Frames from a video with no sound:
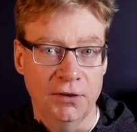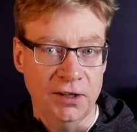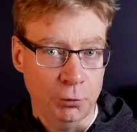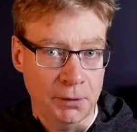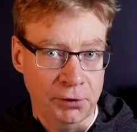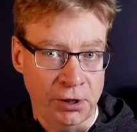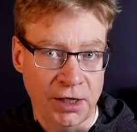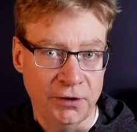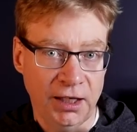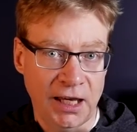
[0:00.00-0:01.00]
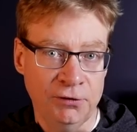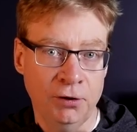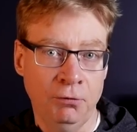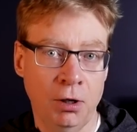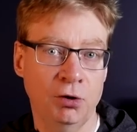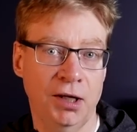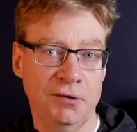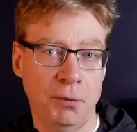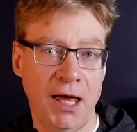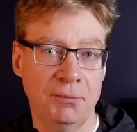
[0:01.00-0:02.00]
This would imply that Kato Road
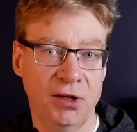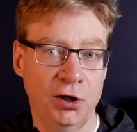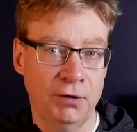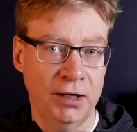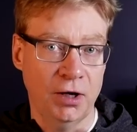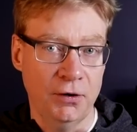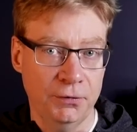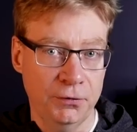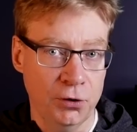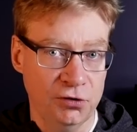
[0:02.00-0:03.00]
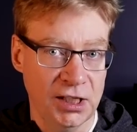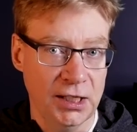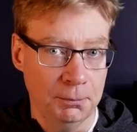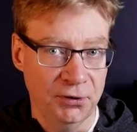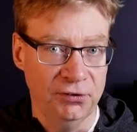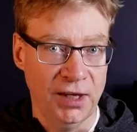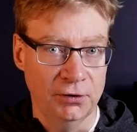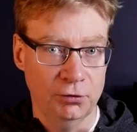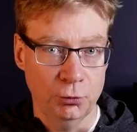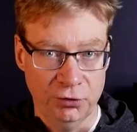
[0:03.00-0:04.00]
is perhaps at around
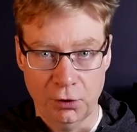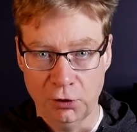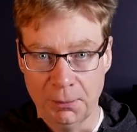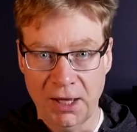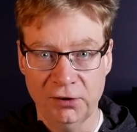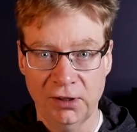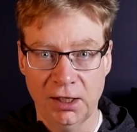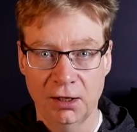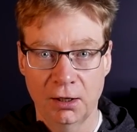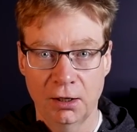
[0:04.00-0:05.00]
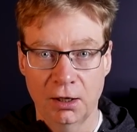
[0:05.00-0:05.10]
30% or so capacity.